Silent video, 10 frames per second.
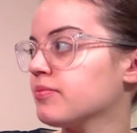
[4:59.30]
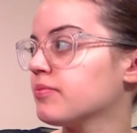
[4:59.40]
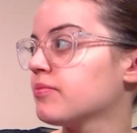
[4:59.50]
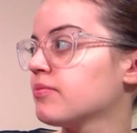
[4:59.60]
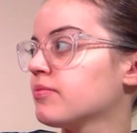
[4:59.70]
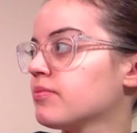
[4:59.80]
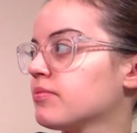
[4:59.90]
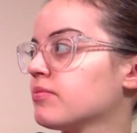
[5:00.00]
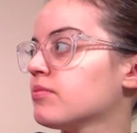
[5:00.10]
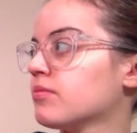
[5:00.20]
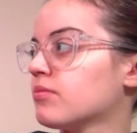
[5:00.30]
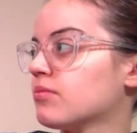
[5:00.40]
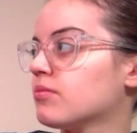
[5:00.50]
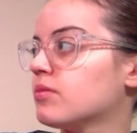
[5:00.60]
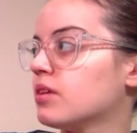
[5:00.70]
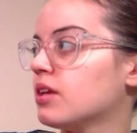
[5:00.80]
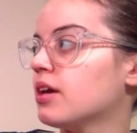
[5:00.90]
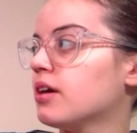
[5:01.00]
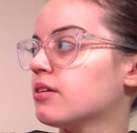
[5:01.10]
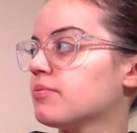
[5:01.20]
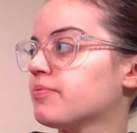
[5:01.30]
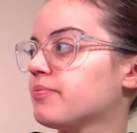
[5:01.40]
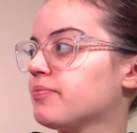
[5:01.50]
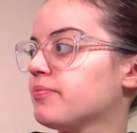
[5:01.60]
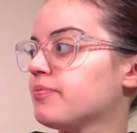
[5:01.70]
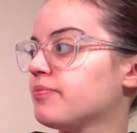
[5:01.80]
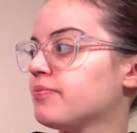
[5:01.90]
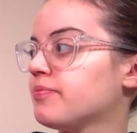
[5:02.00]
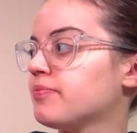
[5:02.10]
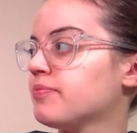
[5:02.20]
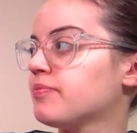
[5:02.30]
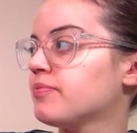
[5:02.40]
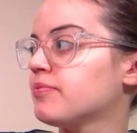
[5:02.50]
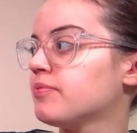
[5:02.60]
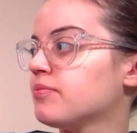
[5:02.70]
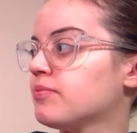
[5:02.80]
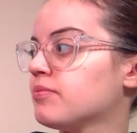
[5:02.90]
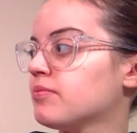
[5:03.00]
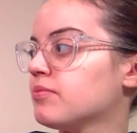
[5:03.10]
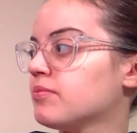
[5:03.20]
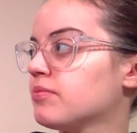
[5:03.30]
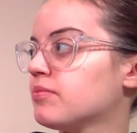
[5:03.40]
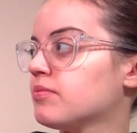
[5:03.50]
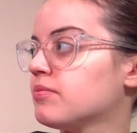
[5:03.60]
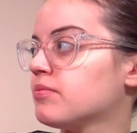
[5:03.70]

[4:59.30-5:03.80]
No words are spoken by the person on screen.